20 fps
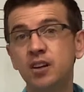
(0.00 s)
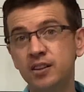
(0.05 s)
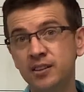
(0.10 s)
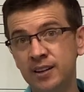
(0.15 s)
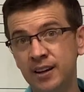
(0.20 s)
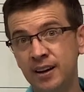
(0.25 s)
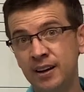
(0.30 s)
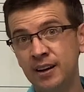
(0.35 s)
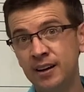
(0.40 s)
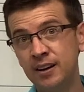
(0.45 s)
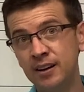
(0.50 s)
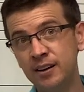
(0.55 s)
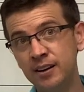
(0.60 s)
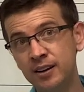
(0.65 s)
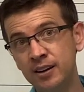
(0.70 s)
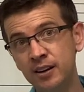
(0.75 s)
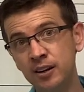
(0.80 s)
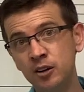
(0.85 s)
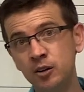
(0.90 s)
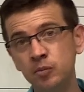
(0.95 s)
da,
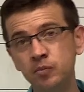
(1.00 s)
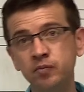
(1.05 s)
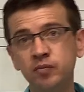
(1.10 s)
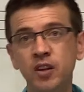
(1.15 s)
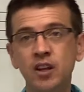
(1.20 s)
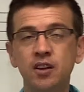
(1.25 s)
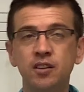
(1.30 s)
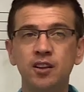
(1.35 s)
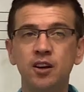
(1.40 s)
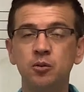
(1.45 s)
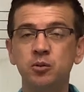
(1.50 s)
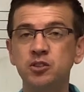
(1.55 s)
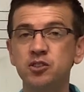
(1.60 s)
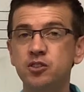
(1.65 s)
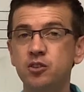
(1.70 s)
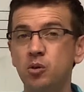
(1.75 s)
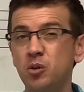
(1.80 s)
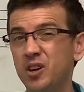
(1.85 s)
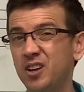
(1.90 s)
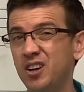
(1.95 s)
dum. That one's
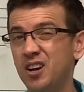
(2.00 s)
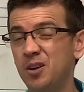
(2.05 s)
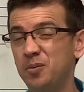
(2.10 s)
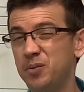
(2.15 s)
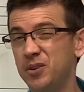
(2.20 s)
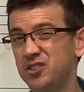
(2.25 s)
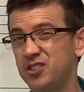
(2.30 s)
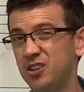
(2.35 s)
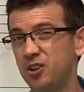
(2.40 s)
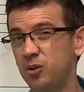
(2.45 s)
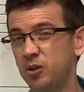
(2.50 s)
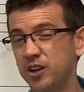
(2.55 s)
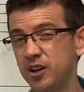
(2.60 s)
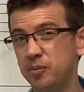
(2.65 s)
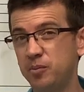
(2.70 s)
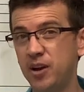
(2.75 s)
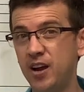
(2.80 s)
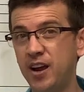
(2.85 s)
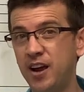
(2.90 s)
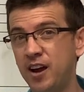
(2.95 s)
going up. Is it going
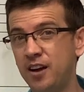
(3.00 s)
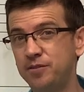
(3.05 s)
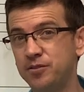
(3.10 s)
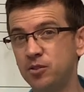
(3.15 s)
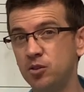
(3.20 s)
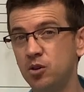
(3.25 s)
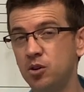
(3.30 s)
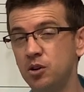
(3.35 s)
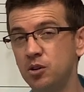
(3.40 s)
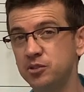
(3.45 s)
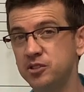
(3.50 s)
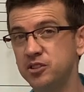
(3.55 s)
up a half or a whole